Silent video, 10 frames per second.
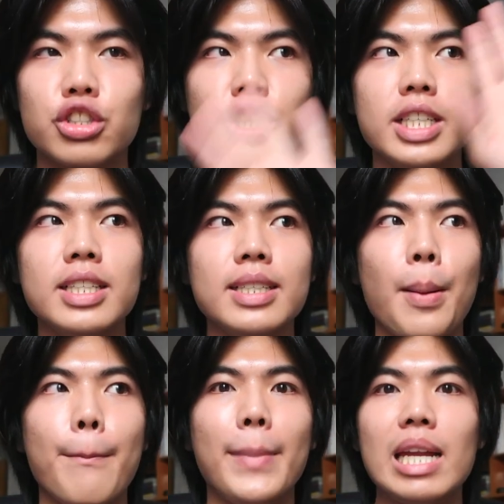She
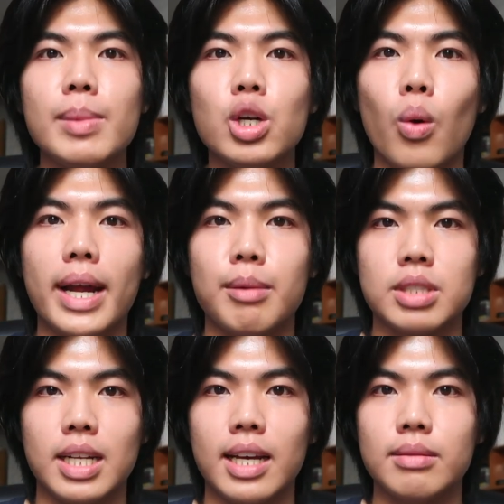made me who I am
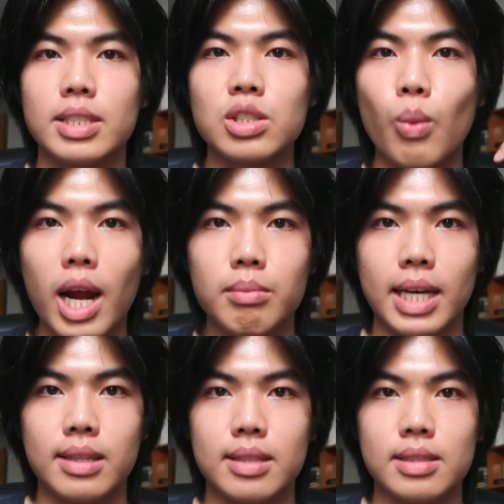today. This is why I'm
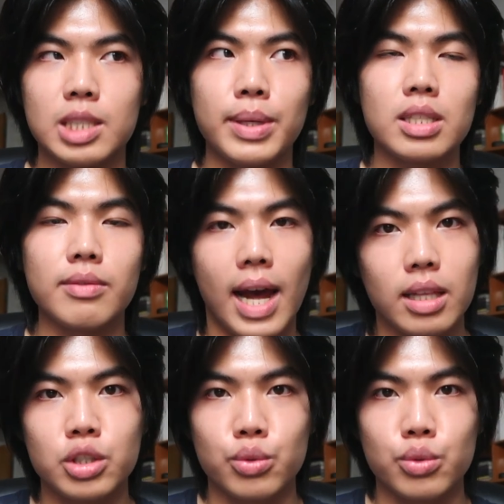like this. It's because of Alex